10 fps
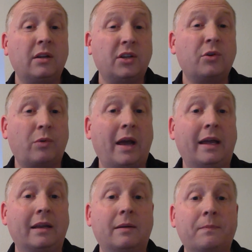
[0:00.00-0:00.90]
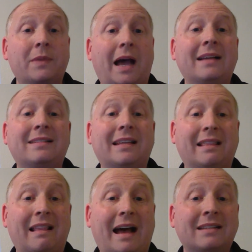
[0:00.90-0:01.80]
You're right. I see
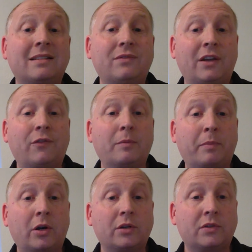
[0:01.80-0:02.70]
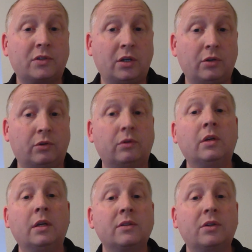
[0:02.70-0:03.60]
lots of different birds too.
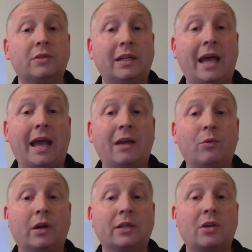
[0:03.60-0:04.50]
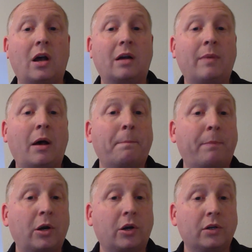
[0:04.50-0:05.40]
So today we're going to talk about
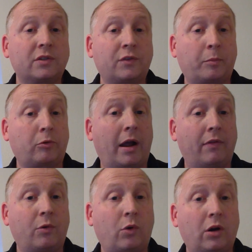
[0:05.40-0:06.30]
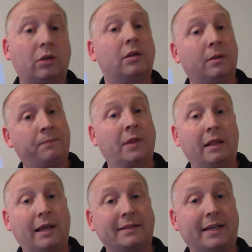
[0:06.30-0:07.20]
birds from around the world.
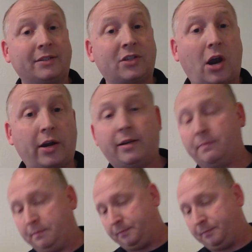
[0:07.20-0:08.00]
Let's get started.